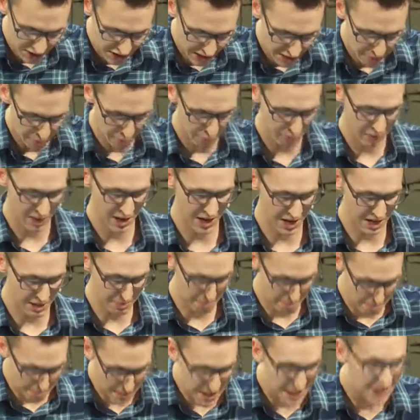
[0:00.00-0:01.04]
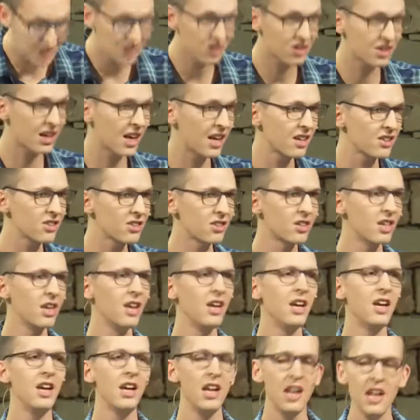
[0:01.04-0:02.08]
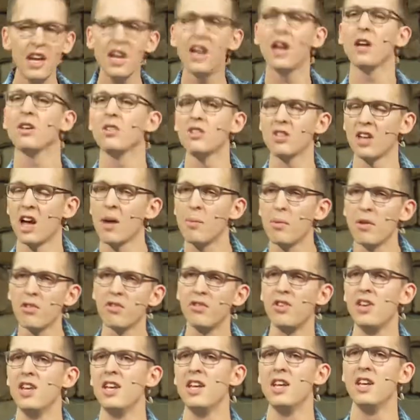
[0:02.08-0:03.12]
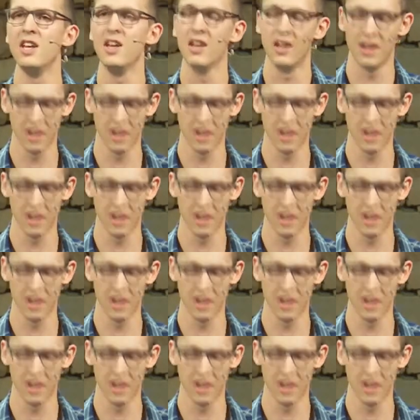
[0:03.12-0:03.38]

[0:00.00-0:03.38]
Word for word: that prayer, and he meets us in our time of need.